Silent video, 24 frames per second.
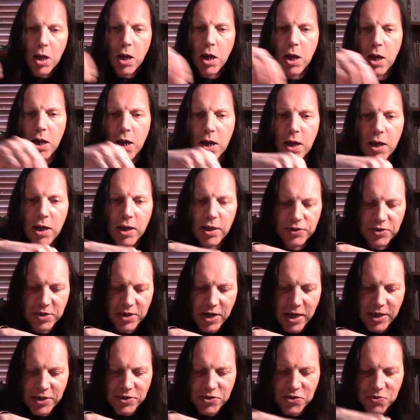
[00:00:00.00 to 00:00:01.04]
The
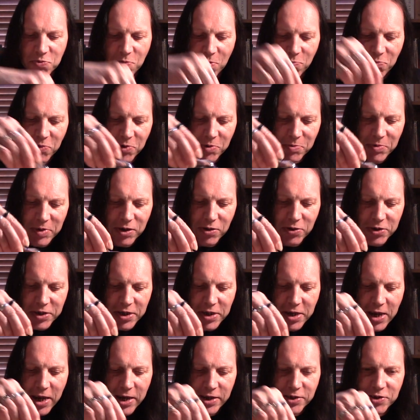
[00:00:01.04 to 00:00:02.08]
next one we'll be
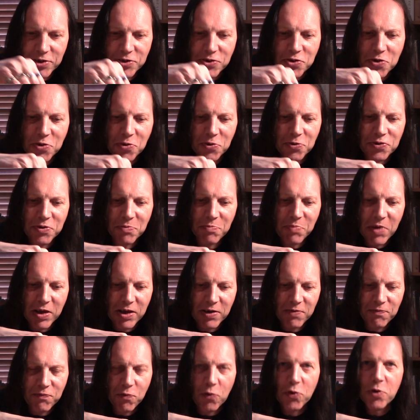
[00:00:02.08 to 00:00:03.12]
looking at is called the
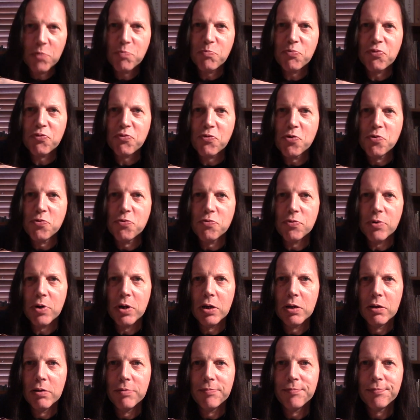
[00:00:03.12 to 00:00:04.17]
Bellevoye Prune.